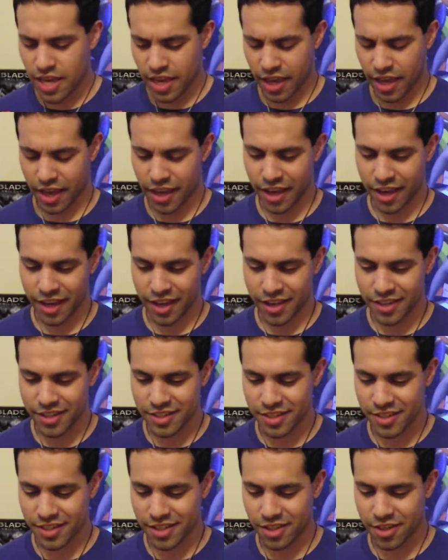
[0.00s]

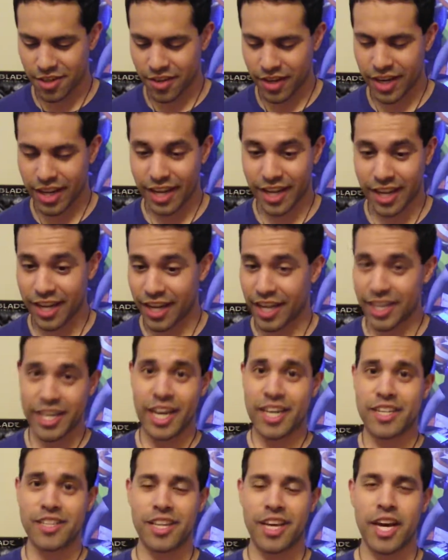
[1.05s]
And you know, and I
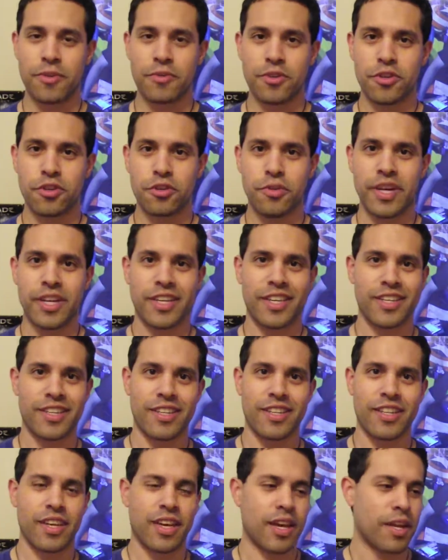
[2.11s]
got in line real quick,
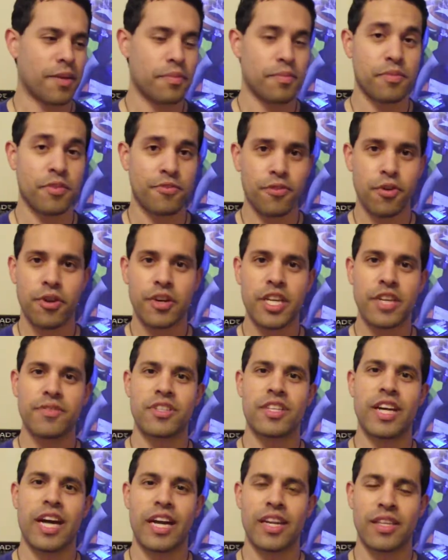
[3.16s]
and before I even
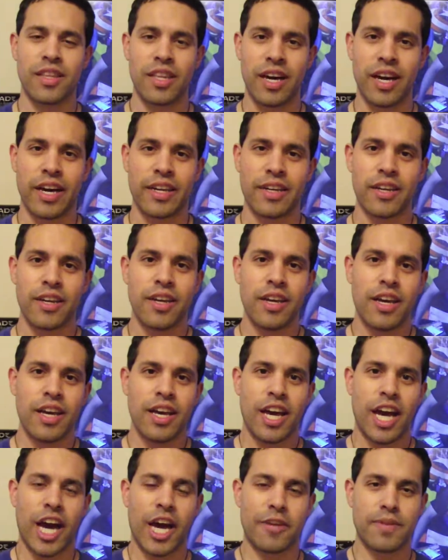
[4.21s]
got in line,
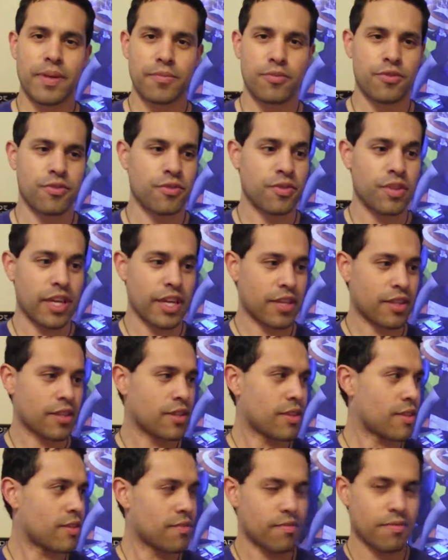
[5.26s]
I remember
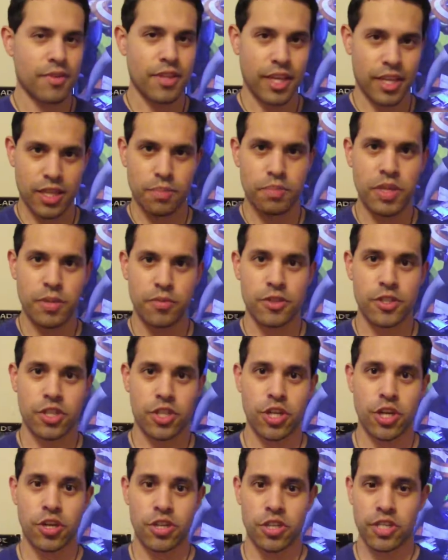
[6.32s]
like the people in
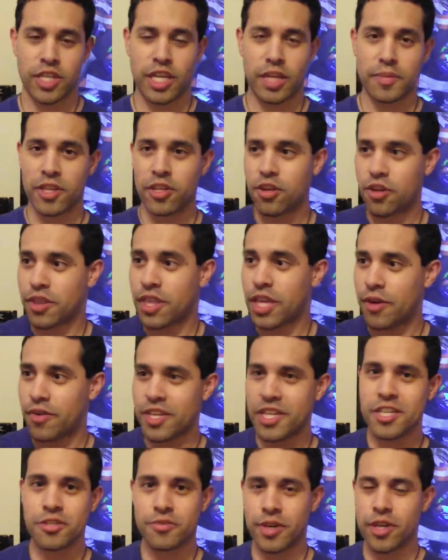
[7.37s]
charge tell me, look, there he
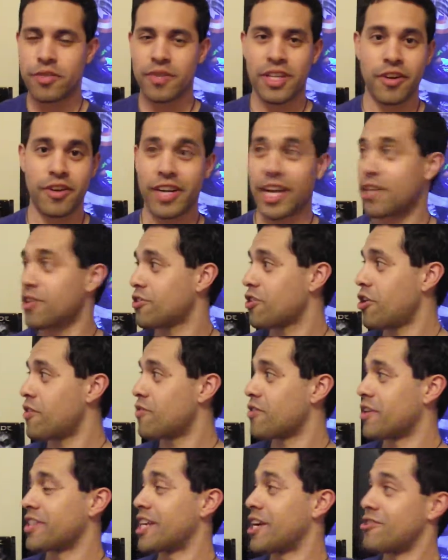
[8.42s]
is right away. And I look
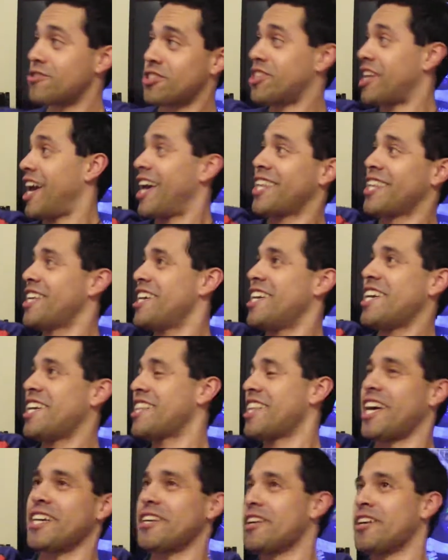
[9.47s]
over, and there's Stan Lee,
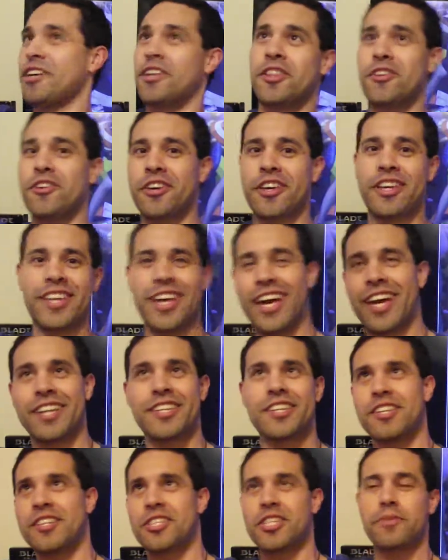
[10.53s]
looking
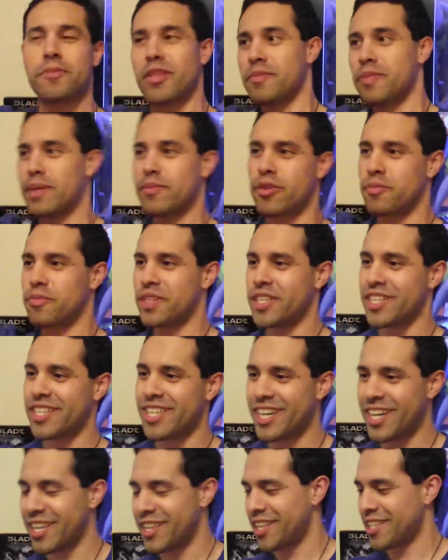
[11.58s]
at some of the
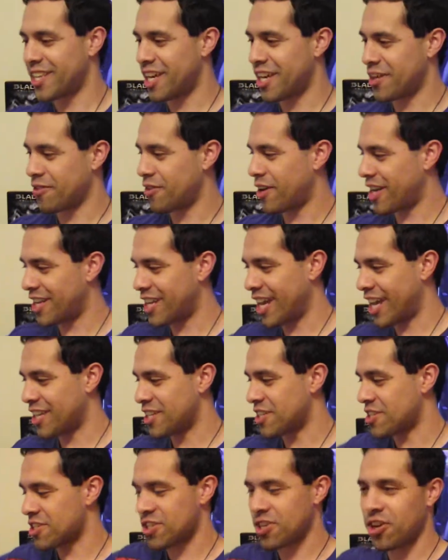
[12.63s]
memorabilia, and then getting ready at
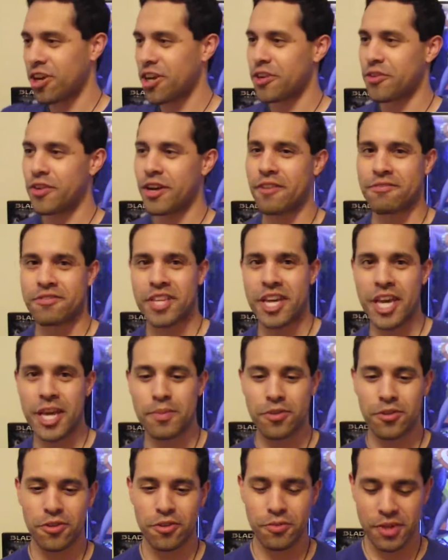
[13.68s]
his autograph
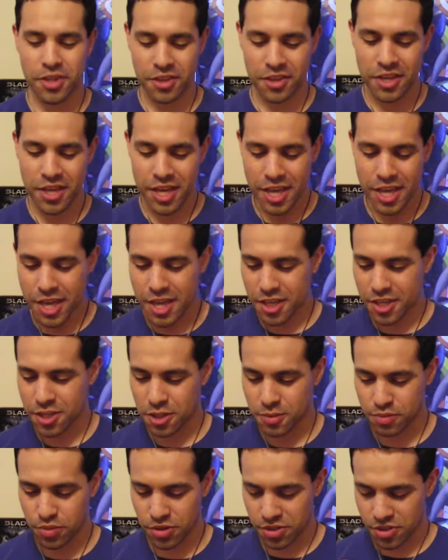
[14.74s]
table with
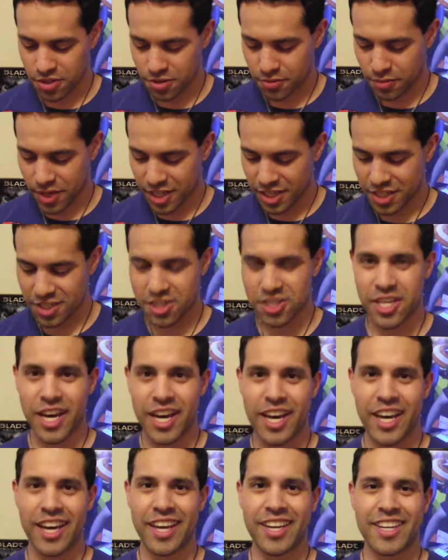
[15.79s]
his books ready to
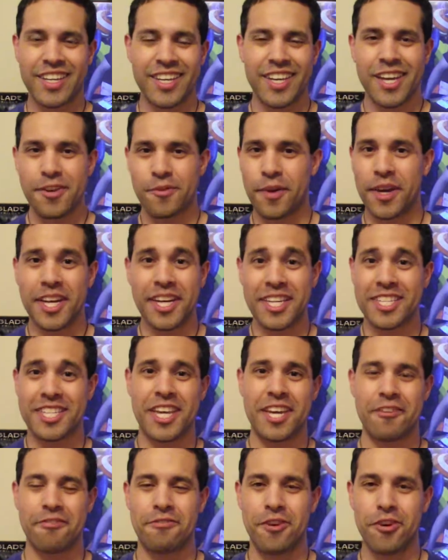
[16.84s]
sign, ready to
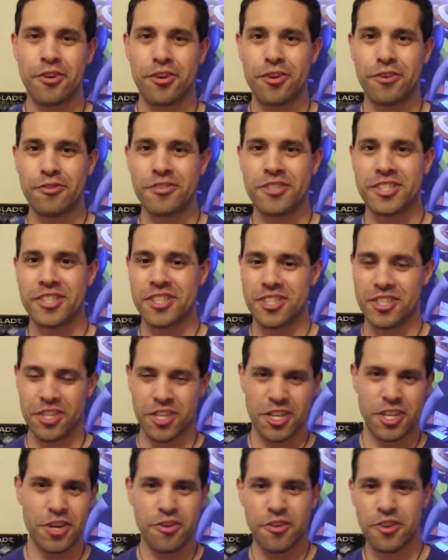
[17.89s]
take photos, and the
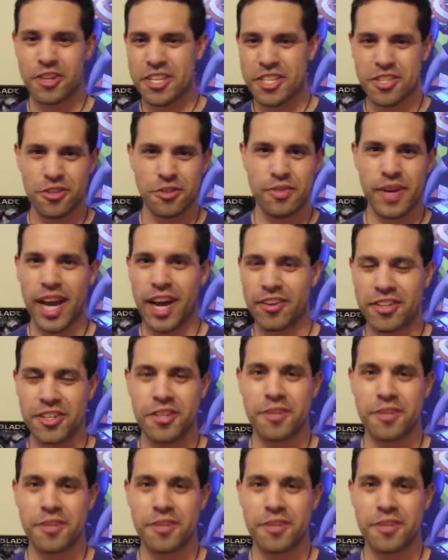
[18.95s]
security surrounding